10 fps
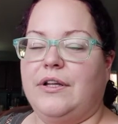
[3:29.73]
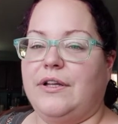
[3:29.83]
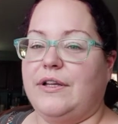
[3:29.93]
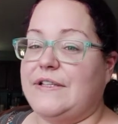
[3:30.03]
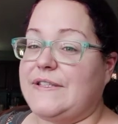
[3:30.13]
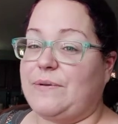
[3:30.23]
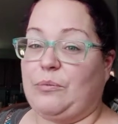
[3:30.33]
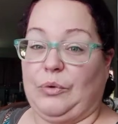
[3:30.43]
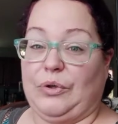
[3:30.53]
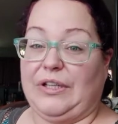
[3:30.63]
some
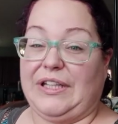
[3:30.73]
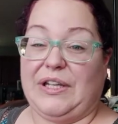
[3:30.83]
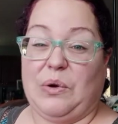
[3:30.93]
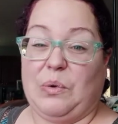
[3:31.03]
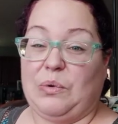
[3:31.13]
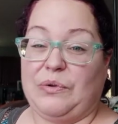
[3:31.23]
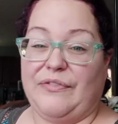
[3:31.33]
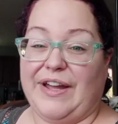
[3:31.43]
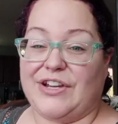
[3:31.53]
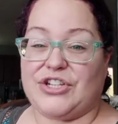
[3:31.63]
really
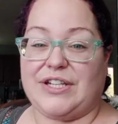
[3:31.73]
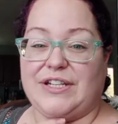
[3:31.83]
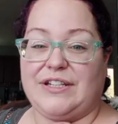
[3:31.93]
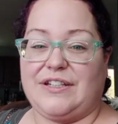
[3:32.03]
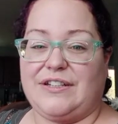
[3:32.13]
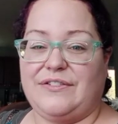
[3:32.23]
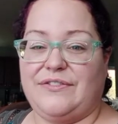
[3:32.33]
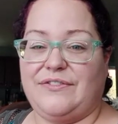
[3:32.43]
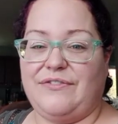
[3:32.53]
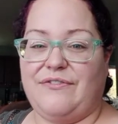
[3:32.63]
old-fashioned
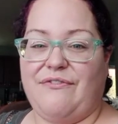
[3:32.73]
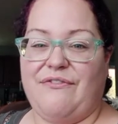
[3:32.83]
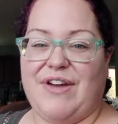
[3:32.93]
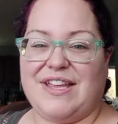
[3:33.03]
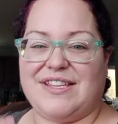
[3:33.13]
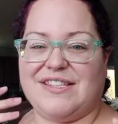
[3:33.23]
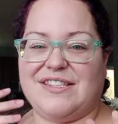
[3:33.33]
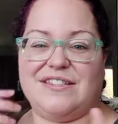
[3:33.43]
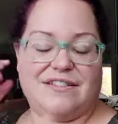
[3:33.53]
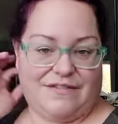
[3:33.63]

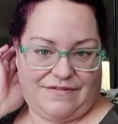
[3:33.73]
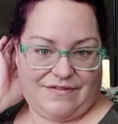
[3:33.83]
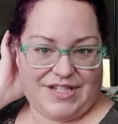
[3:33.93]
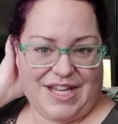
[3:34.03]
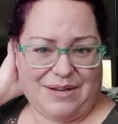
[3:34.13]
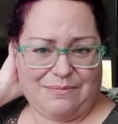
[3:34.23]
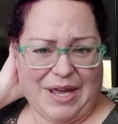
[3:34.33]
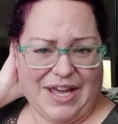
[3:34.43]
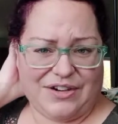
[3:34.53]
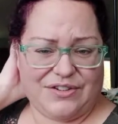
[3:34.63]
vest type
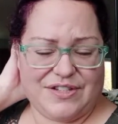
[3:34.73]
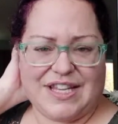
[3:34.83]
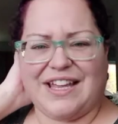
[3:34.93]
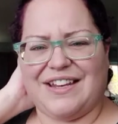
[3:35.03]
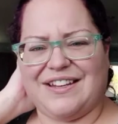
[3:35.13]
patterns that